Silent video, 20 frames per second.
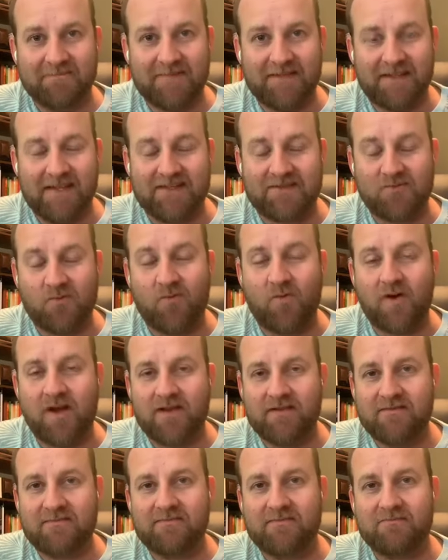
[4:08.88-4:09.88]
It's
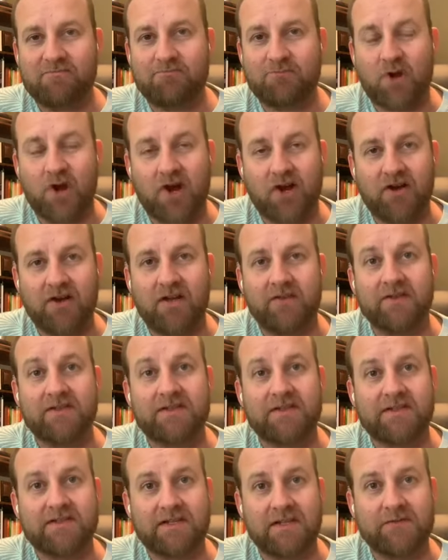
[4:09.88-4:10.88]
one part of a
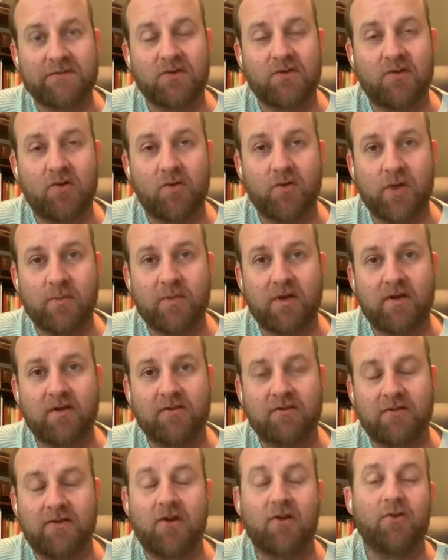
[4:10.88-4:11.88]
successful
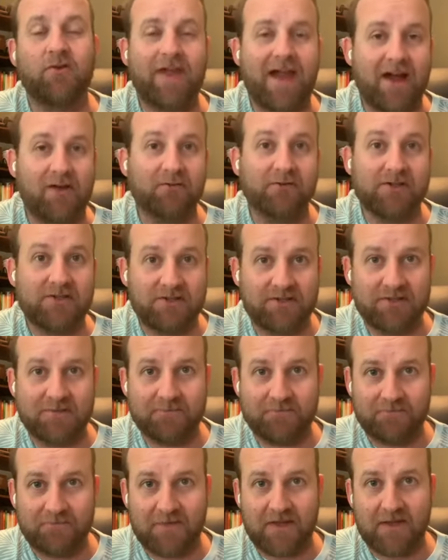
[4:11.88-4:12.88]
cold outreach
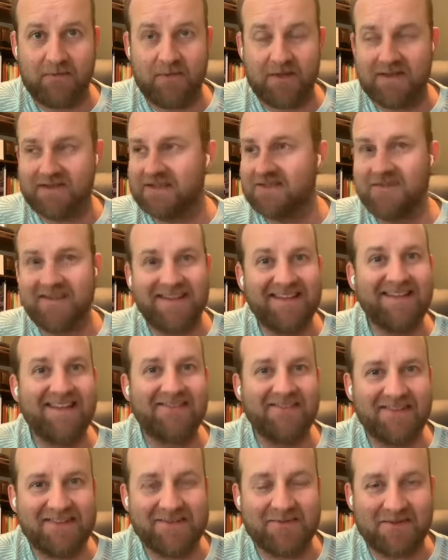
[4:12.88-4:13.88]
campaigns.
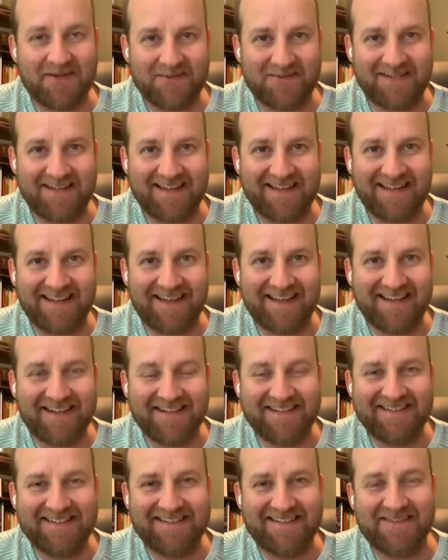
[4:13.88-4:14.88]
Even sometimes I
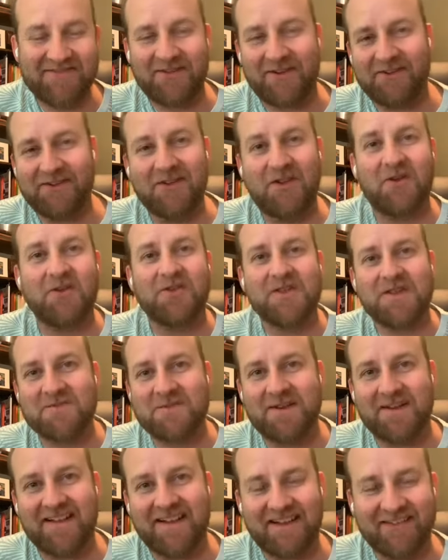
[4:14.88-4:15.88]
default to cold
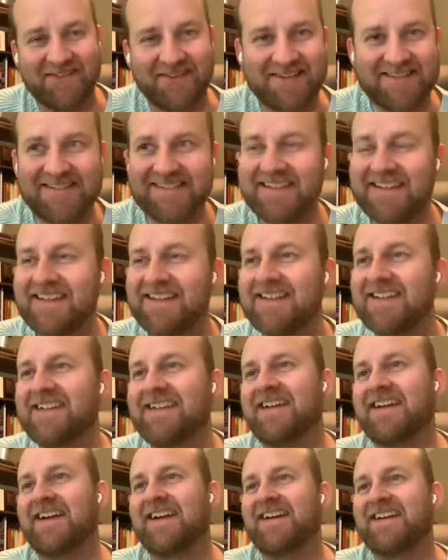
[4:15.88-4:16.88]
email outreach
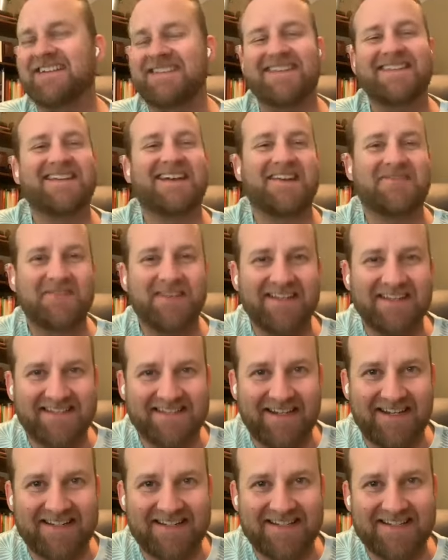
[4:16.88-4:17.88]
because it's kind of like a
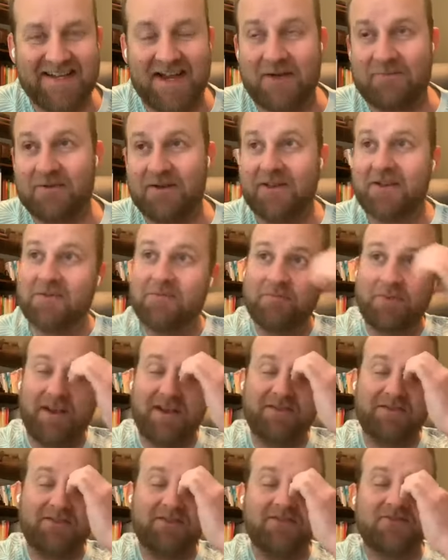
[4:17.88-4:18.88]
sexy topic.
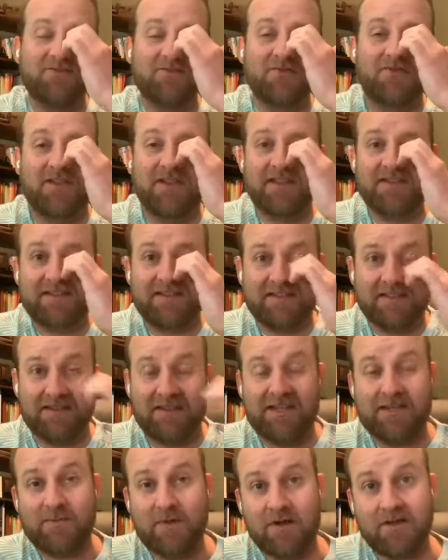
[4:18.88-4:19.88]
But truth is,
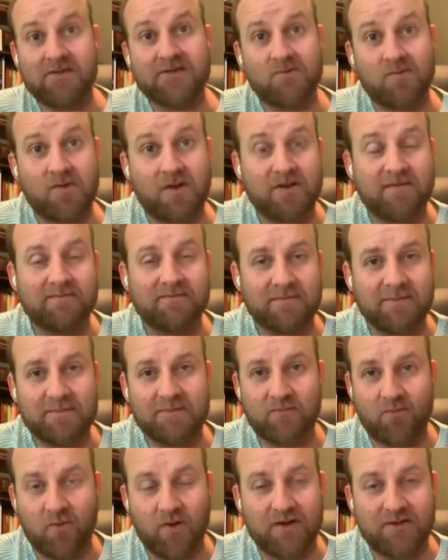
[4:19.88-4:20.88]
email is one
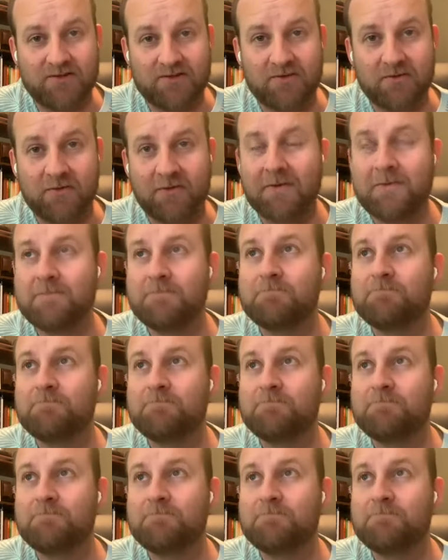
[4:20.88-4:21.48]
tool.